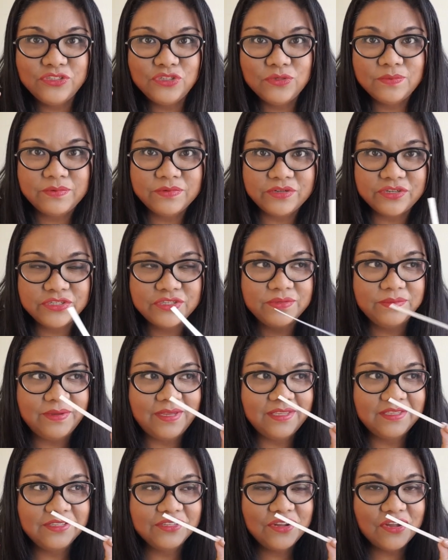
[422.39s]
super
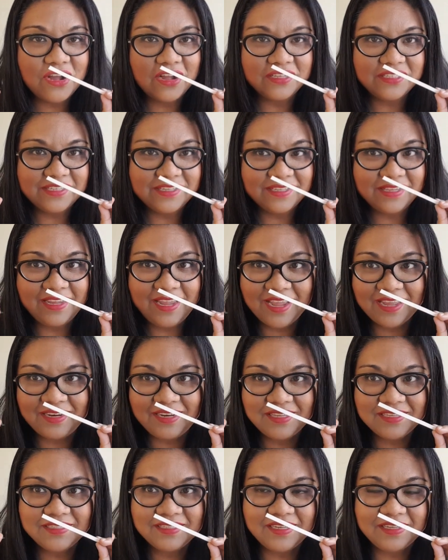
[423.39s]
sweet cotton
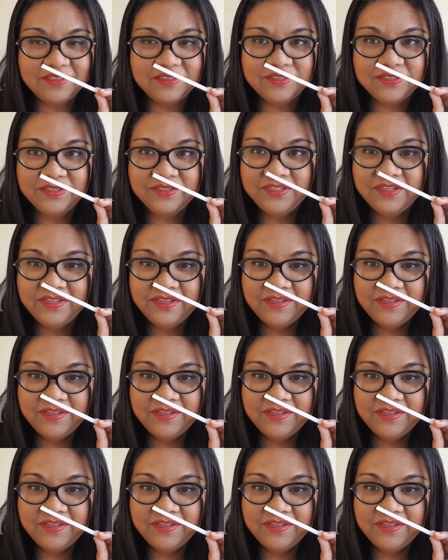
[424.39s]
candy scent